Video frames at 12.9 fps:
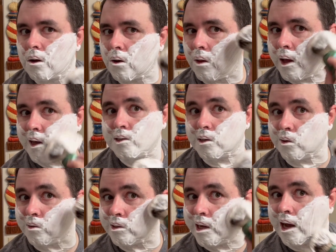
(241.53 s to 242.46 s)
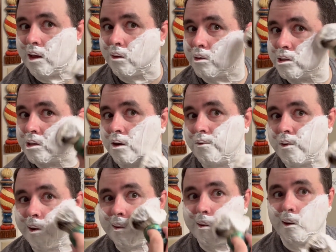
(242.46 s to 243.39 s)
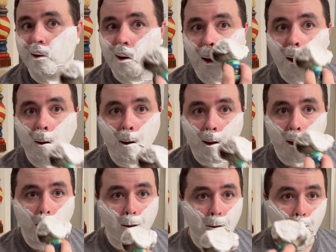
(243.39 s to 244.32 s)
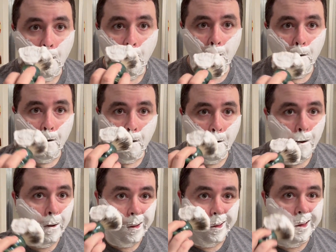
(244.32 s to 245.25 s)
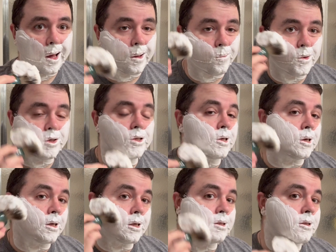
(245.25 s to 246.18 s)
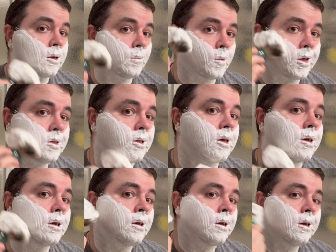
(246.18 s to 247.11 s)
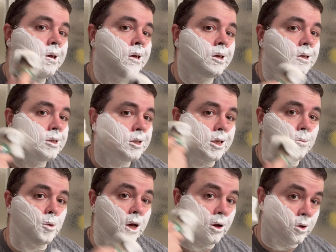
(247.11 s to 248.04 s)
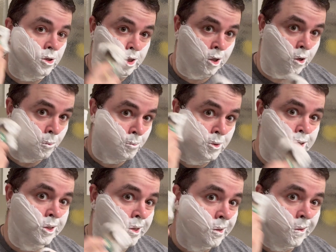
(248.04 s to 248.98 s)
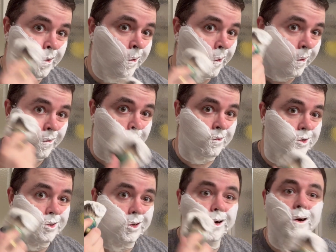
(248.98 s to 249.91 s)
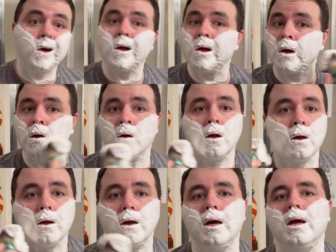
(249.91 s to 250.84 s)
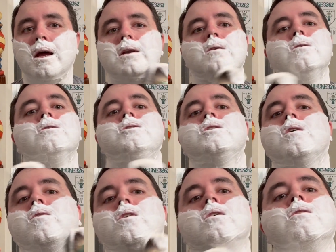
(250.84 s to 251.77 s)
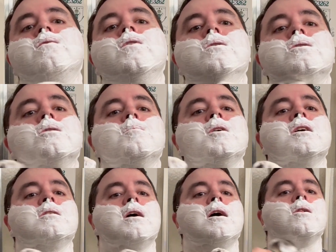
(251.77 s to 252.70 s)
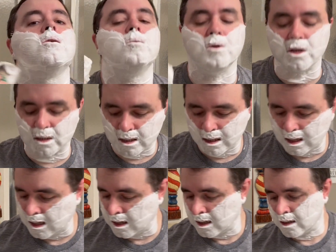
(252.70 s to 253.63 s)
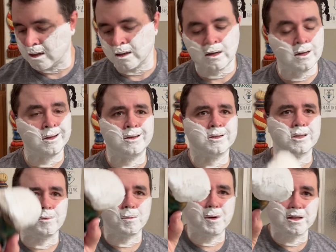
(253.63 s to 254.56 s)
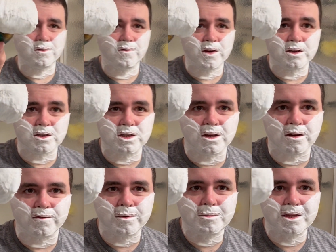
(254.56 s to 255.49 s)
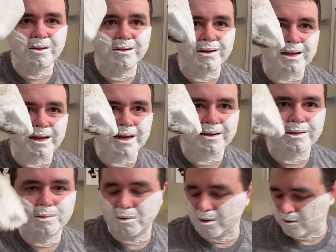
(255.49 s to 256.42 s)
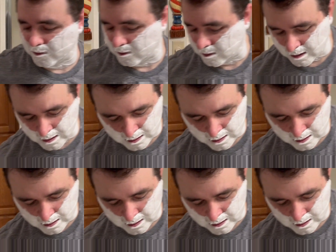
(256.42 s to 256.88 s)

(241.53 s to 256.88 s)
classical tallow stuff out there yet, but you can get some at CBL Soaps for sure. And I know there's several other folks that make tallow, but some about the vintage stuff. I mean, look at that. It's beautiful.